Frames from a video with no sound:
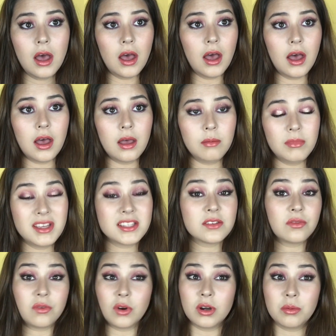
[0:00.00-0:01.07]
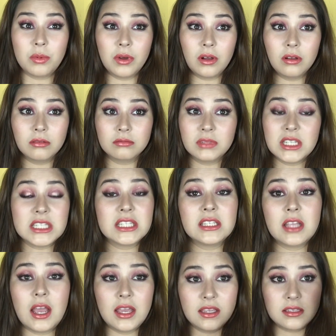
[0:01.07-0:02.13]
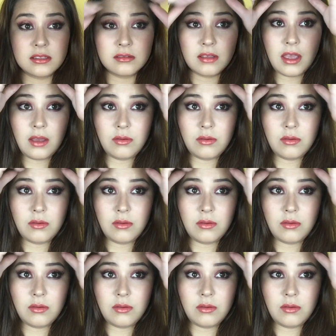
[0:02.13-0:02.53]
It's affordable. It's nice.